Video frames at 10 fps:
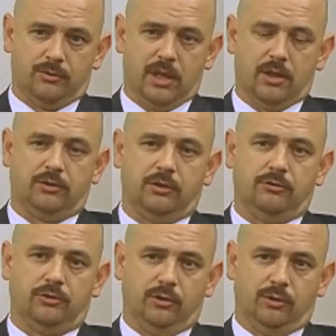
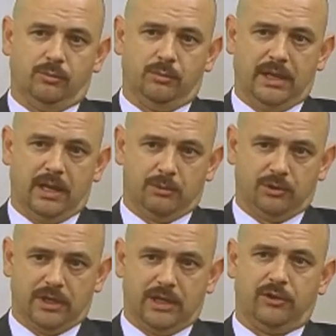relative to being able
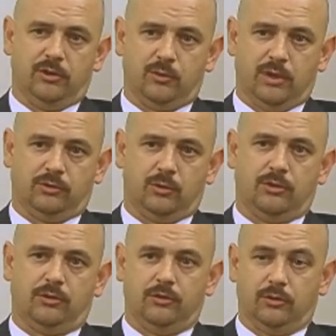to take these
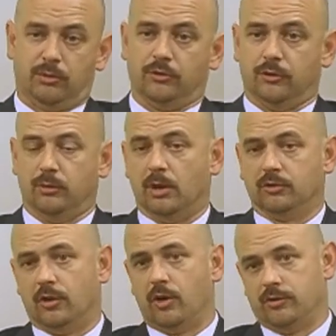resources and pursue
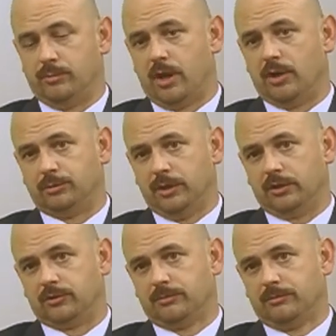much larger
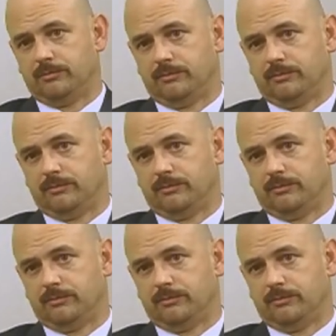prospects.